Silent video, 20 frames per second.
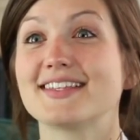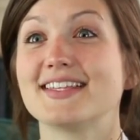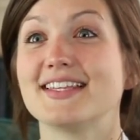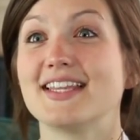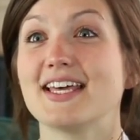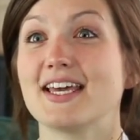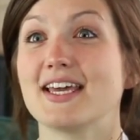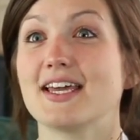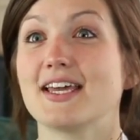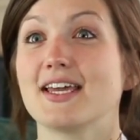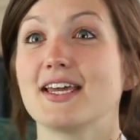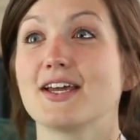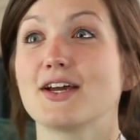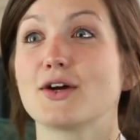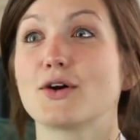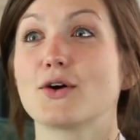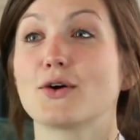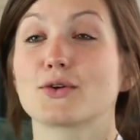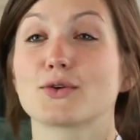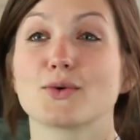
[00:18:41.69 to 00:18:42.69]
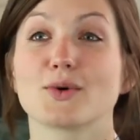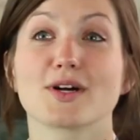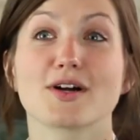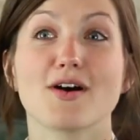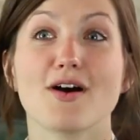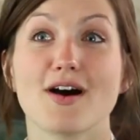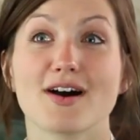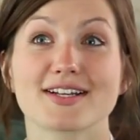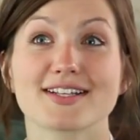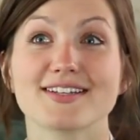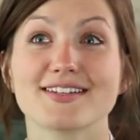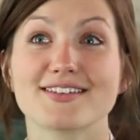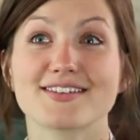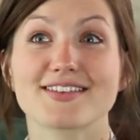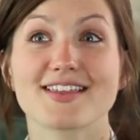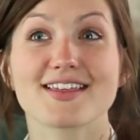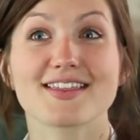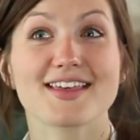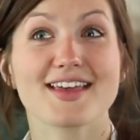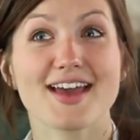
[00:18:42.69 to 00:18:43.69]
they go to a cottage
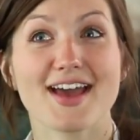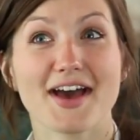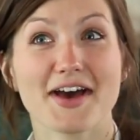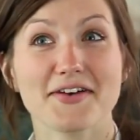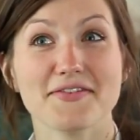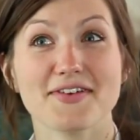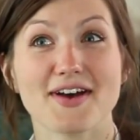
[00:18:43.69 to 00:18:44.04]
that they have